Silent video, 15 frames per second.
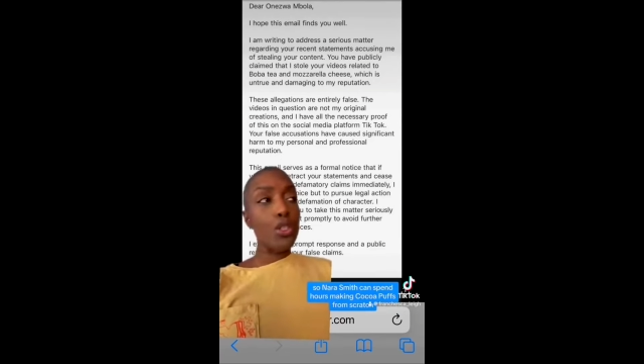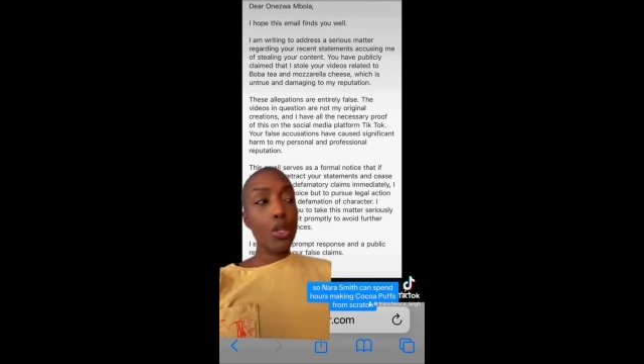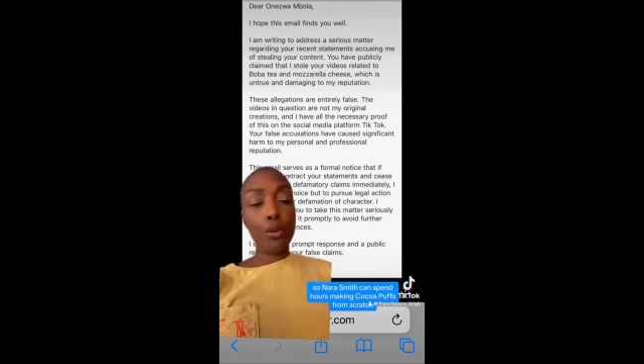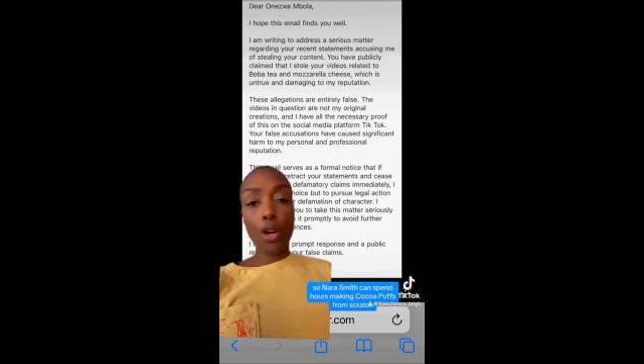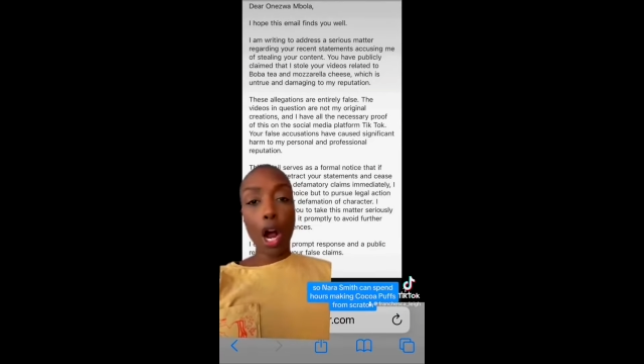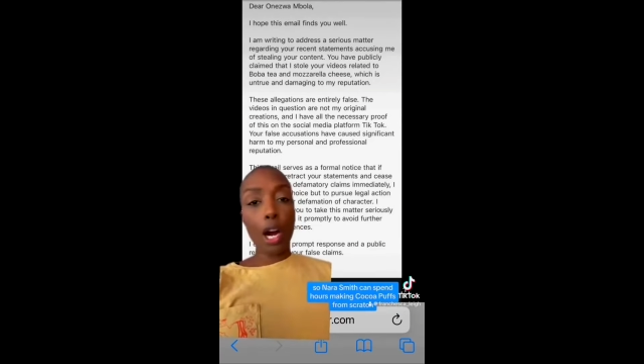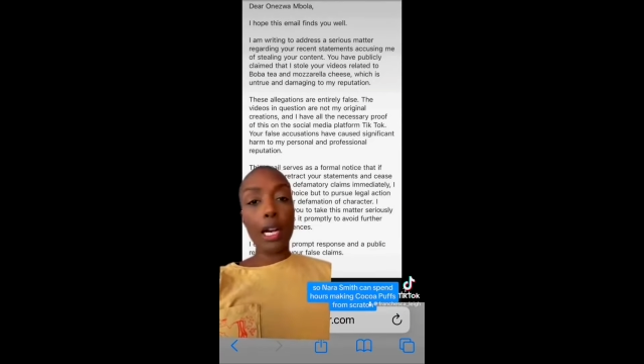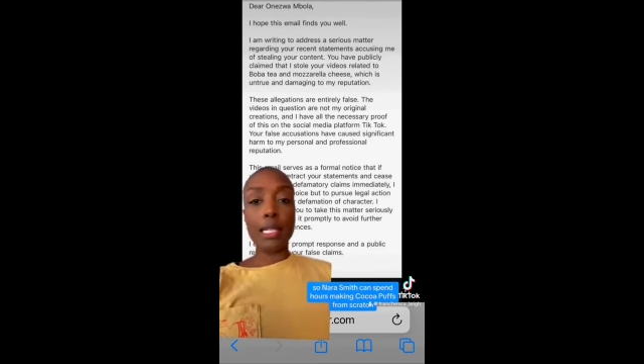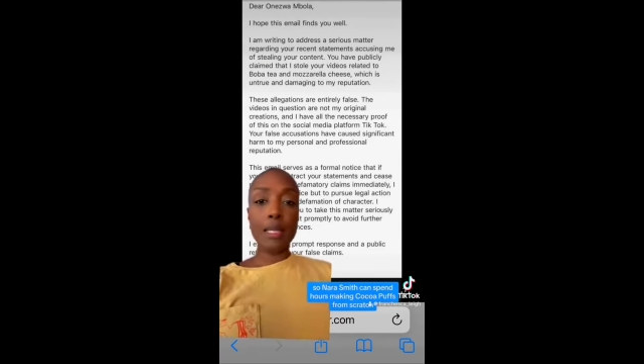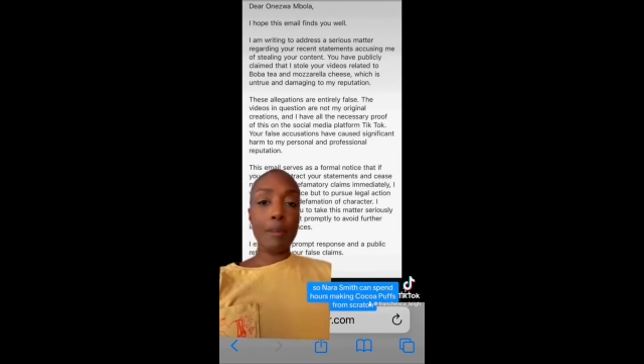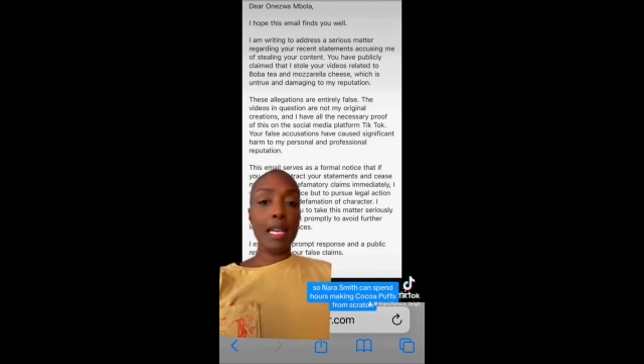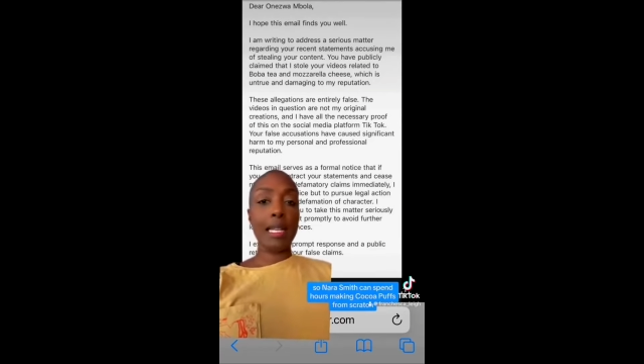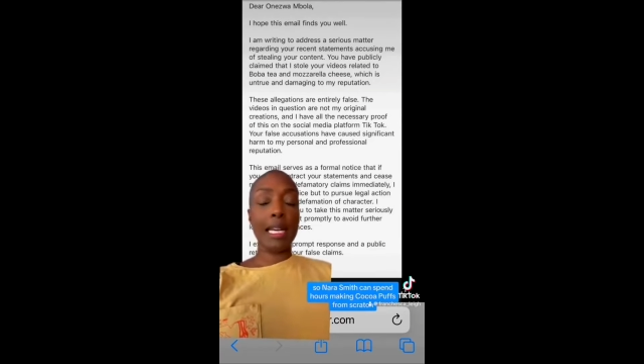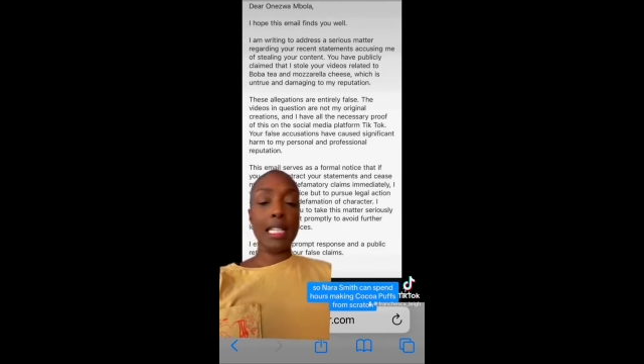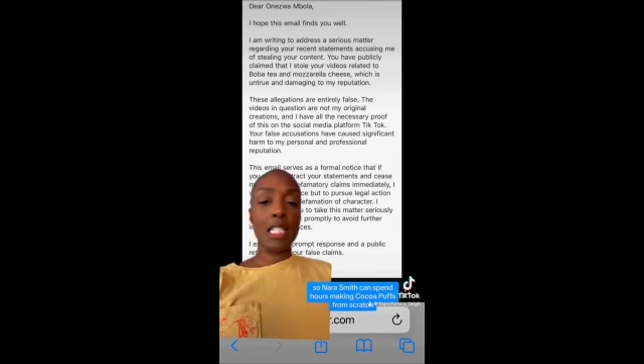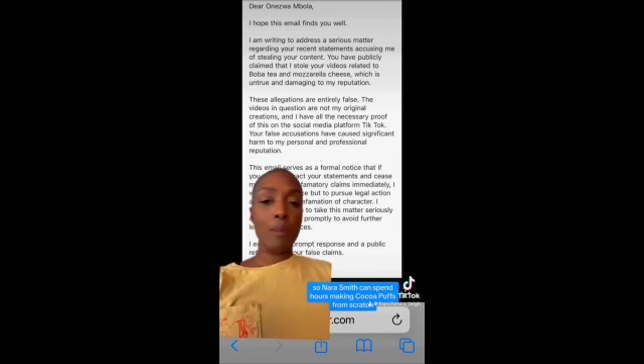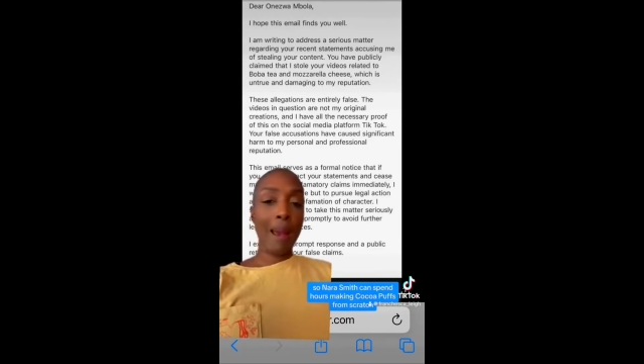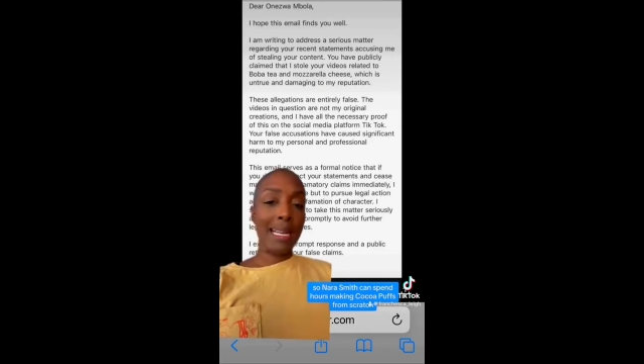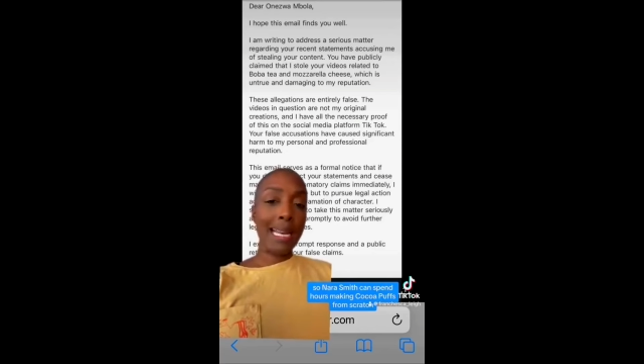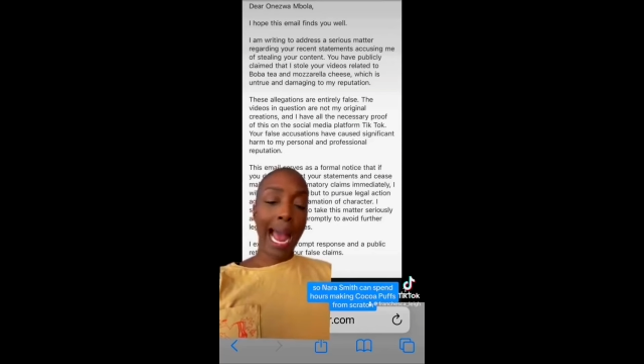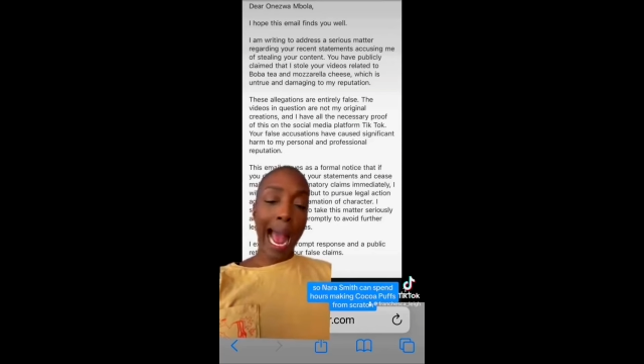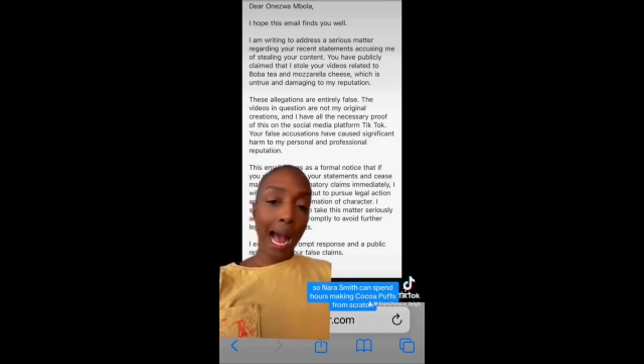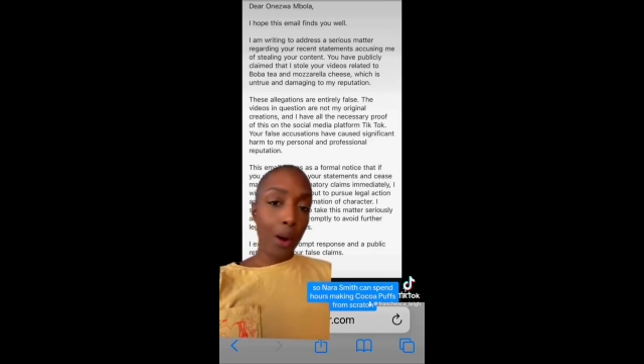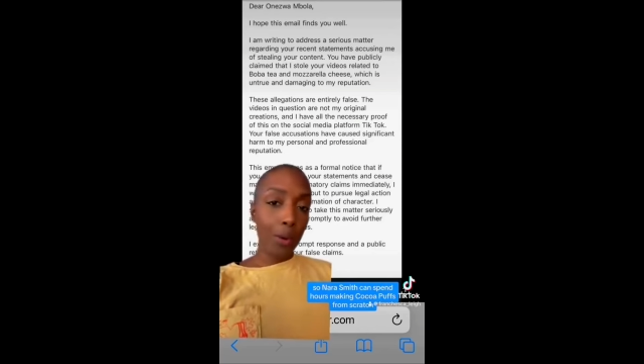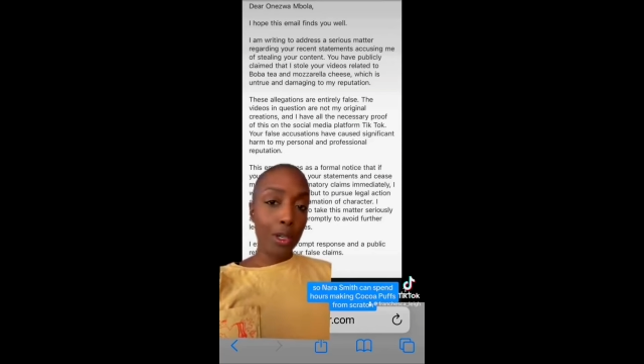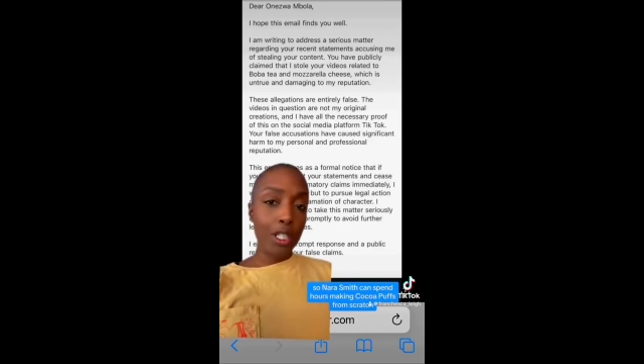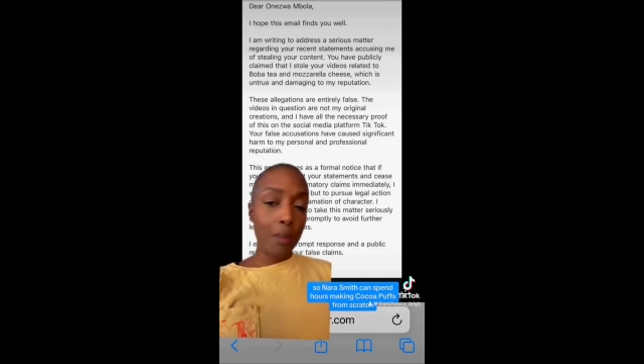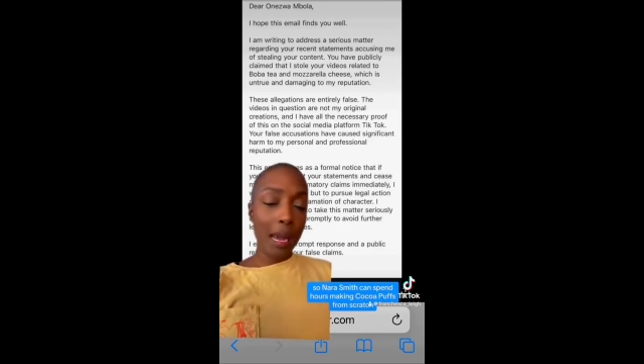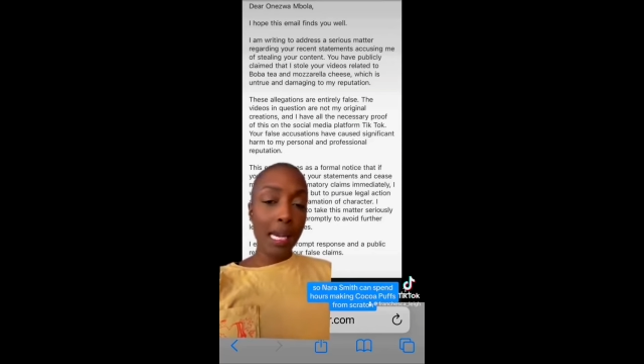So Nara Smith can spend hours